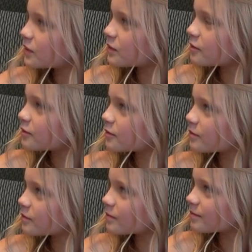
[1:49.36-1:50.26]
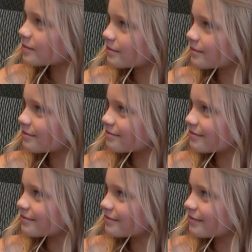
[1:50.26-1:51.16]

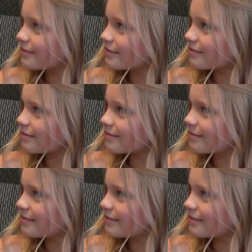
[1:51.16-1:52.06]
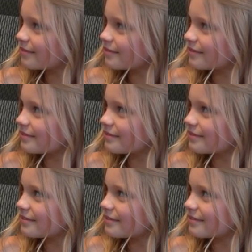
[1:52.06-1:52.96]

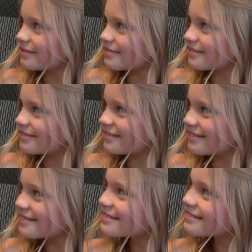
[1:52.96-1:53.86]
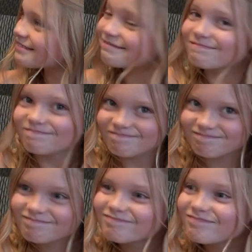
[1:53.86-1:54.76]
No words are spoken by the person on screen.